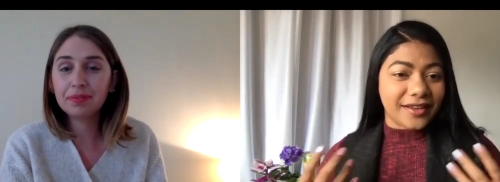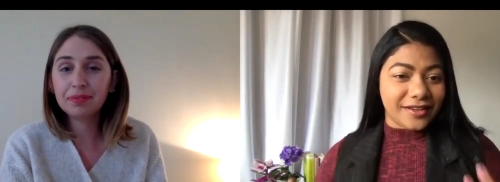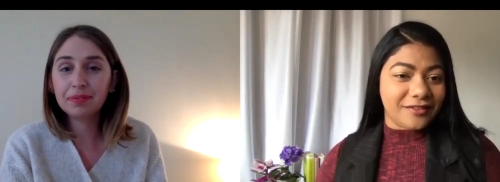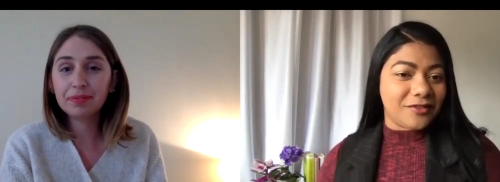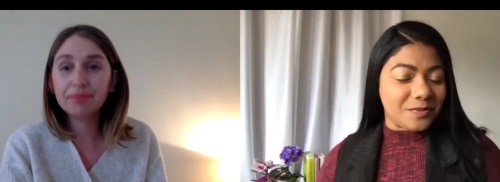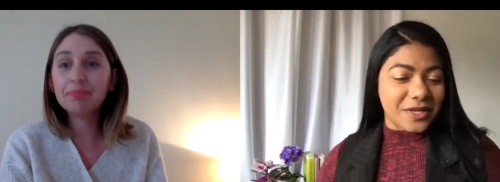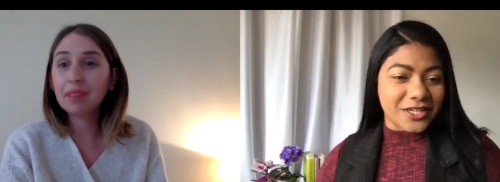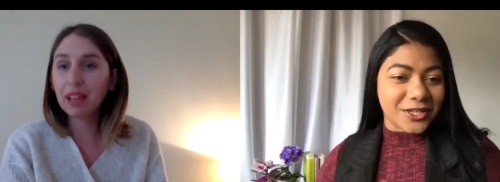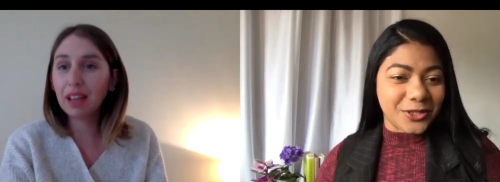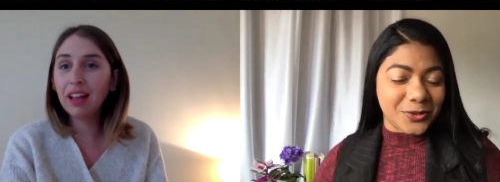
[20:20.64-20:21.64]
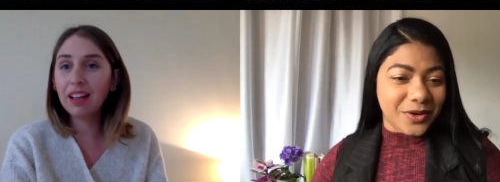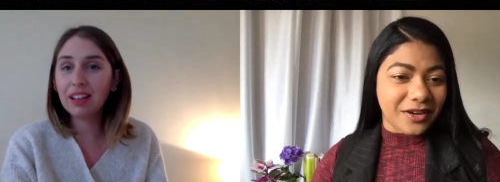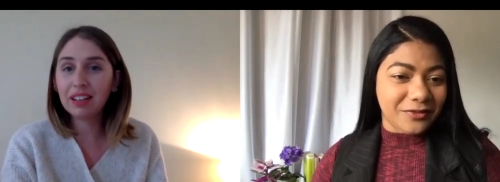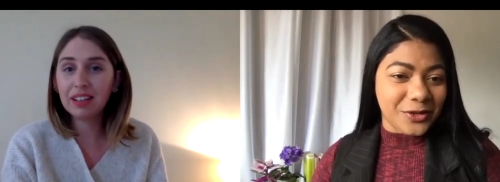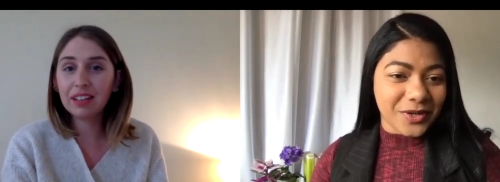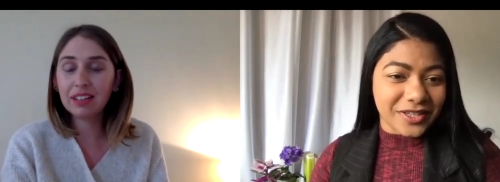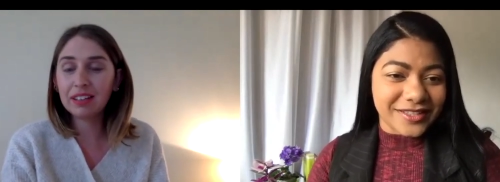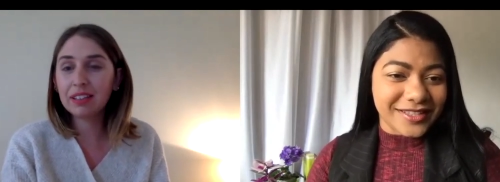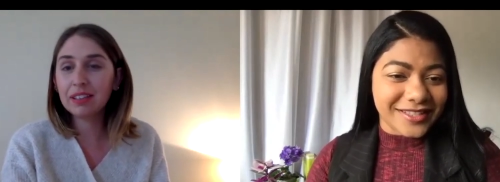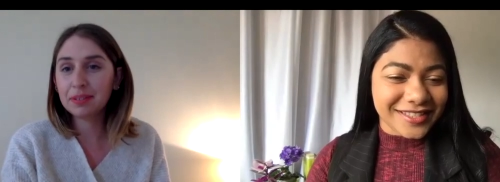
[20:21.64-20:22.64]
Speaker 1: that information to our
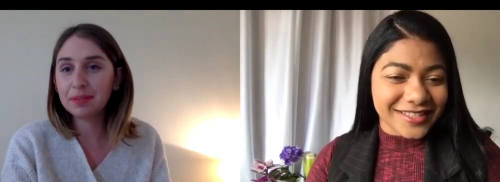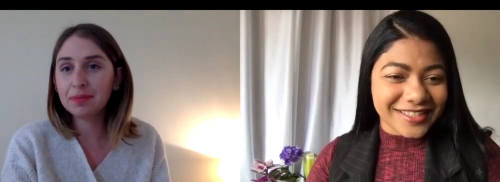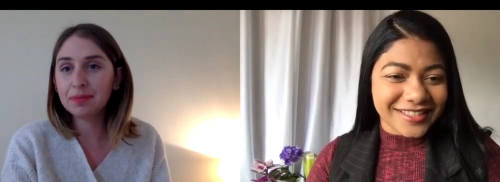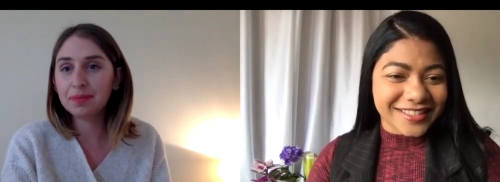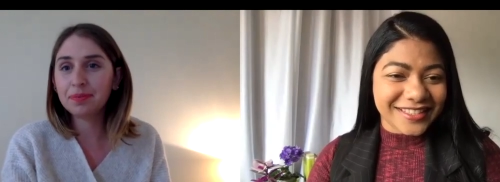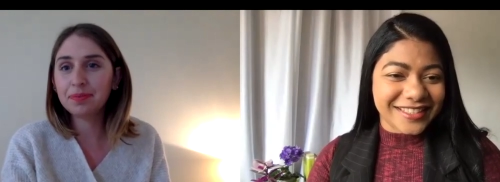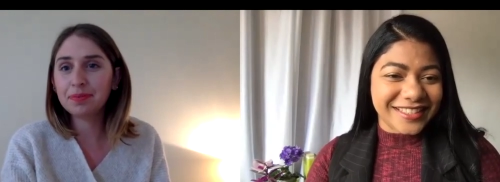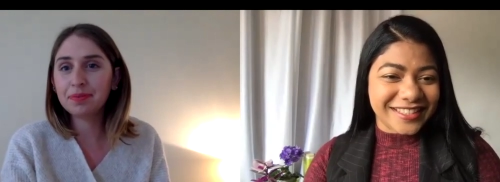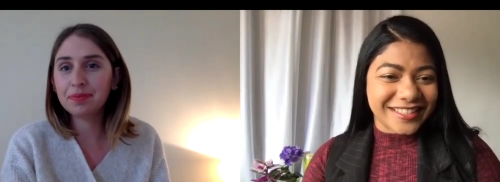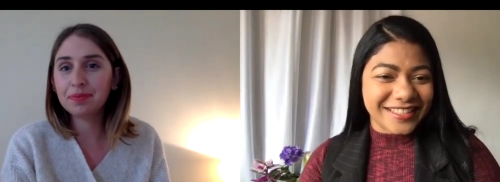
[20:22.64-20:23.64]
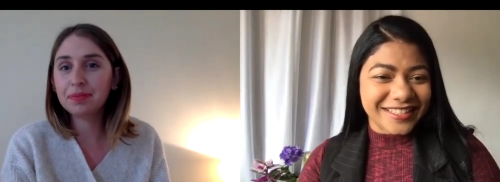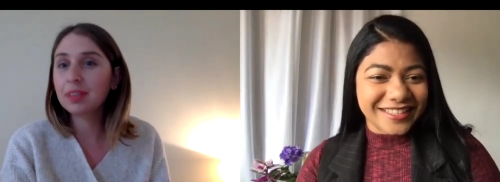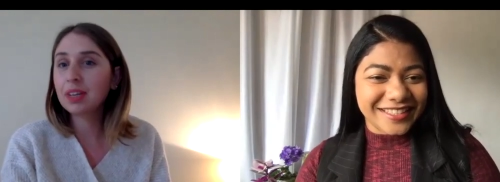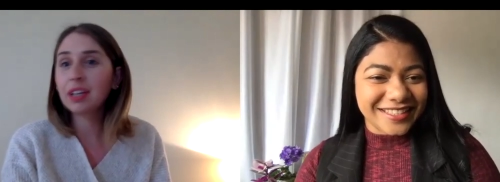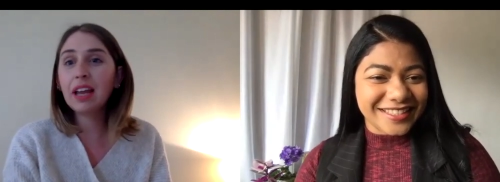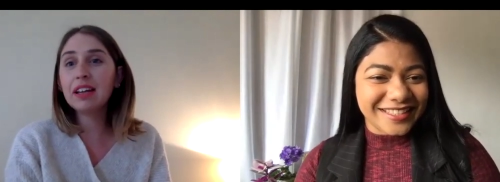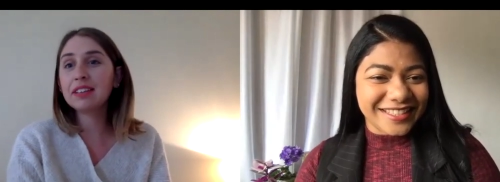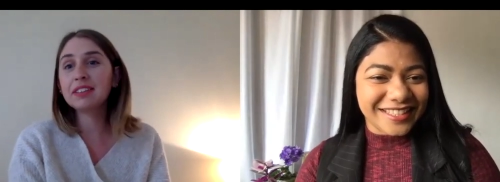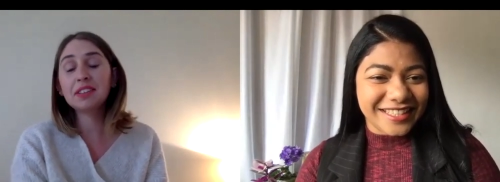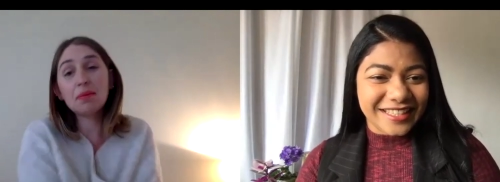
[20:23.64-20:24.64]
viewers.
Speaker 2: Yeah,
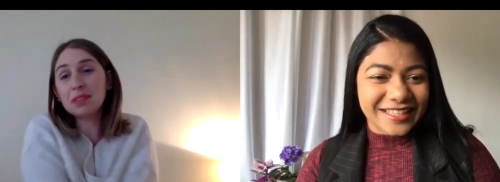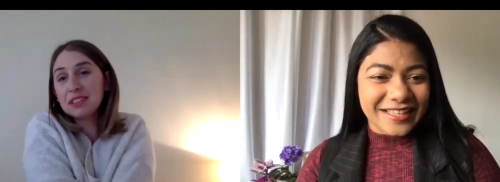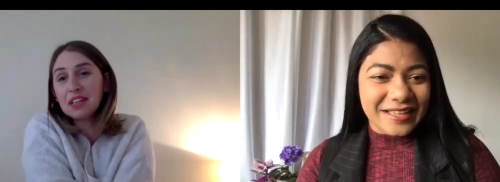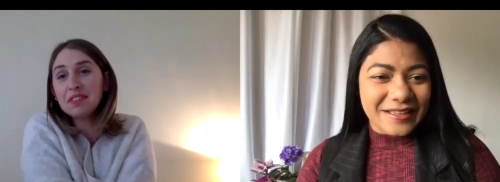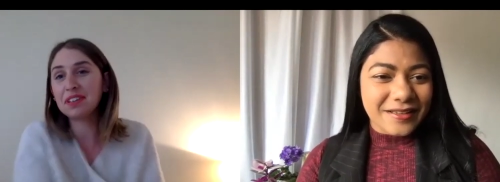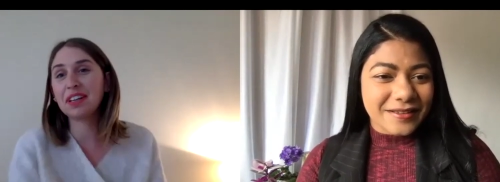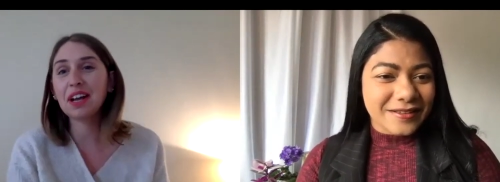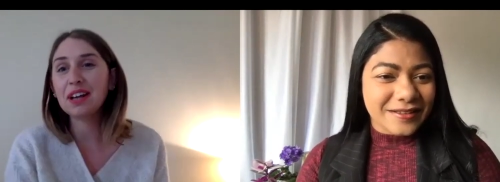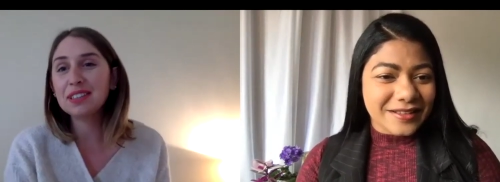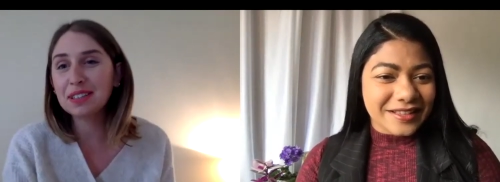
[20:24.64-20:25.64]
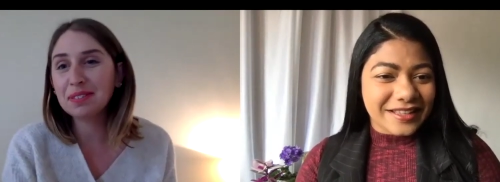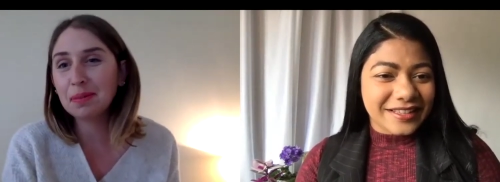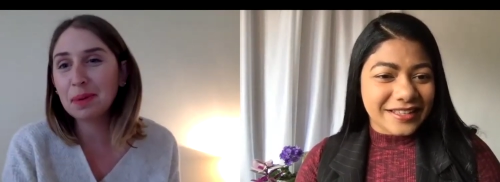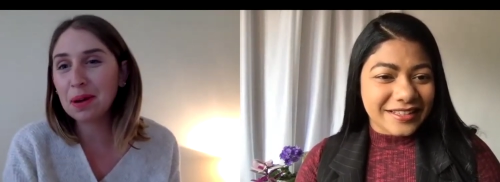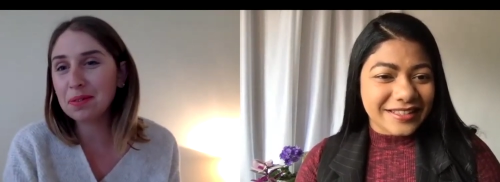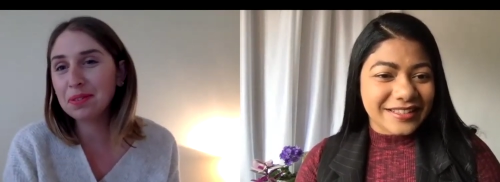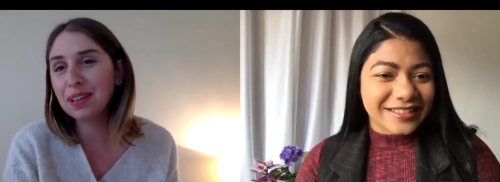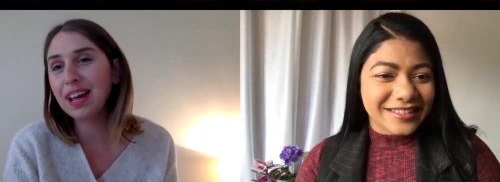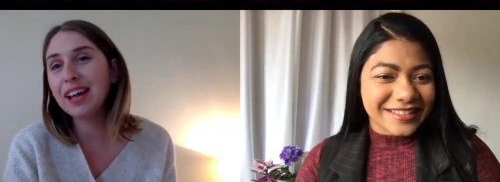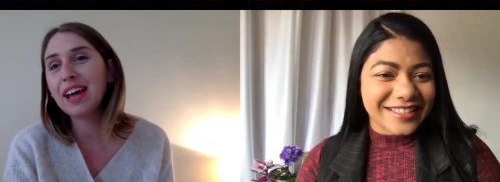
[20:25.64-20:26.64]
I mean, definitely. I'd definitely be up for
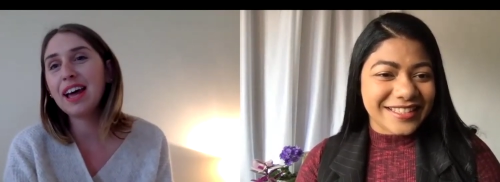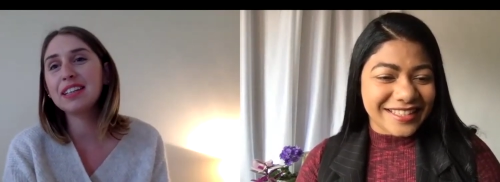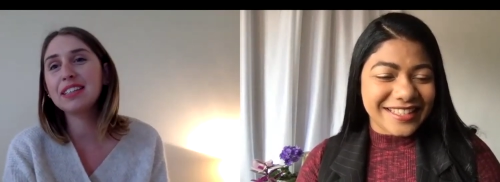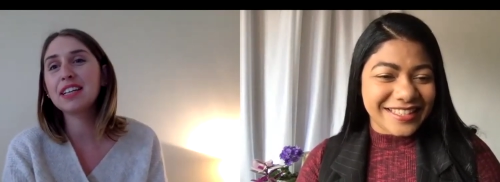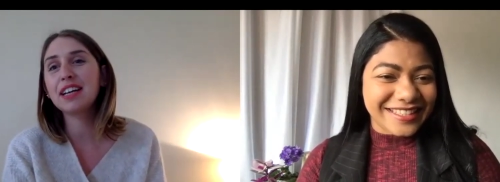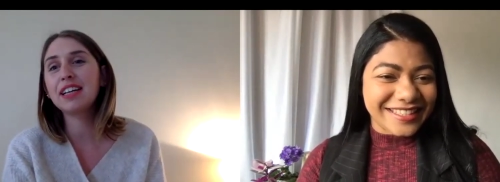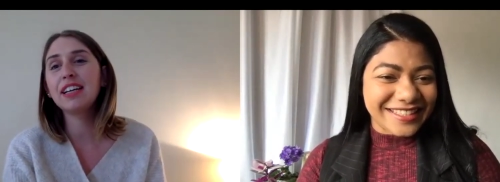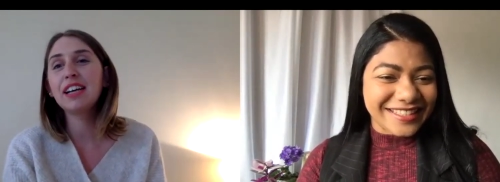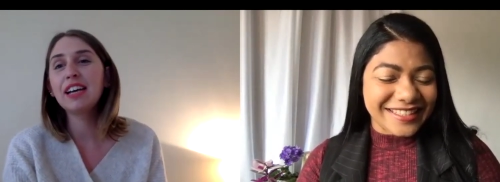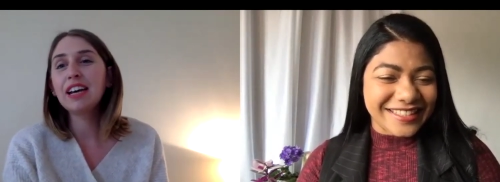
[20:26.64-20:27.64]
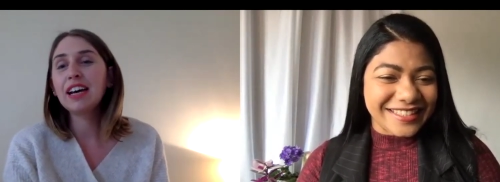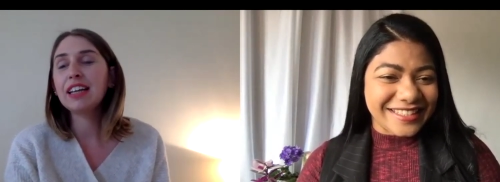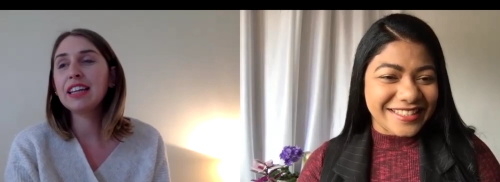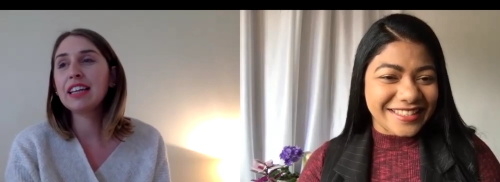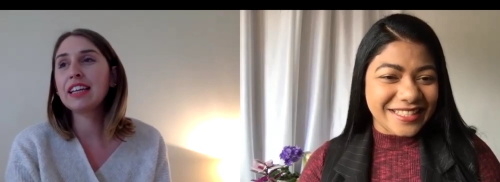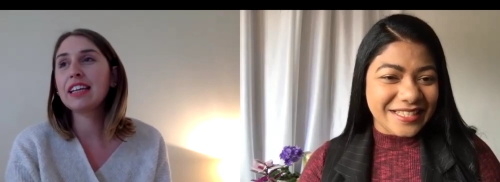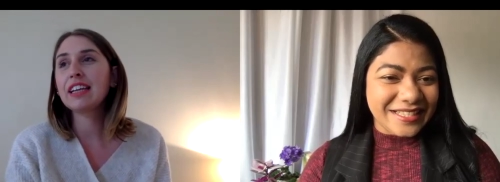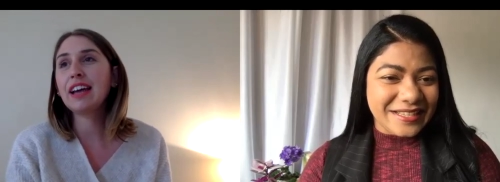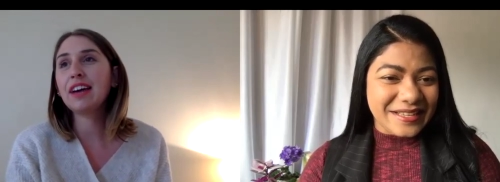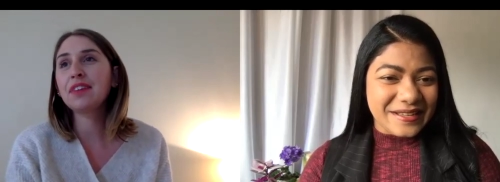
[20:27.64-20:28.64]
that. And I think
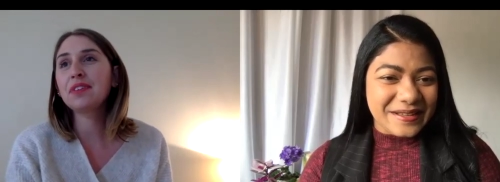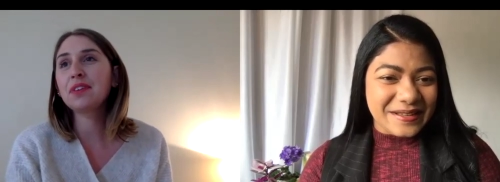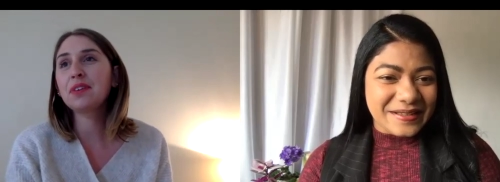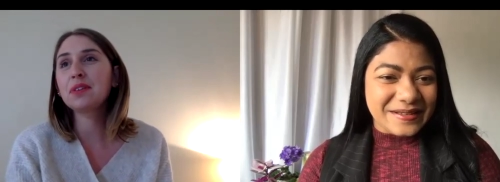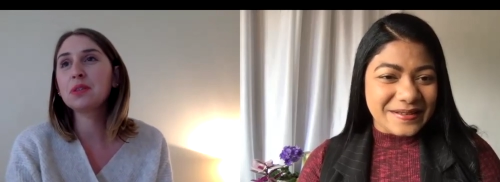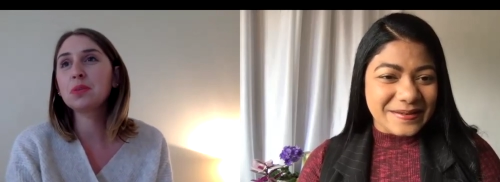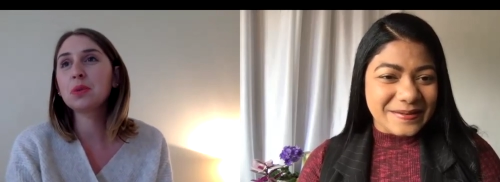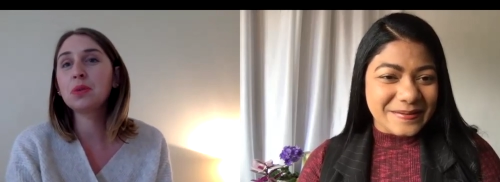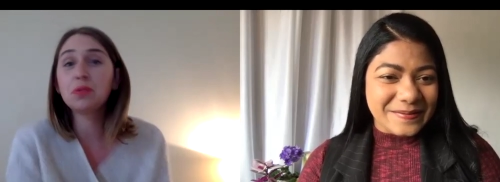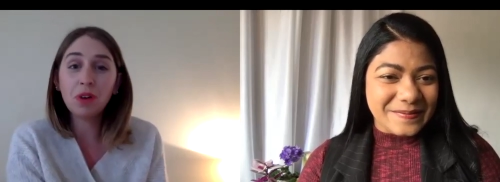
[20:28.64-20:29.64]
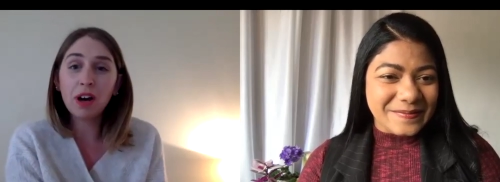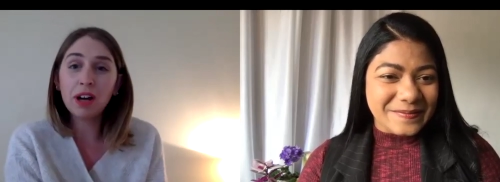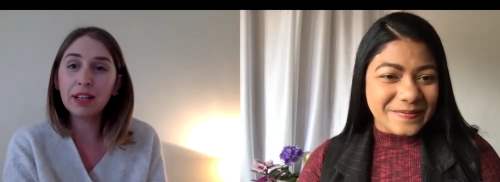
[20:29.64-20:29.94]
our viewers would find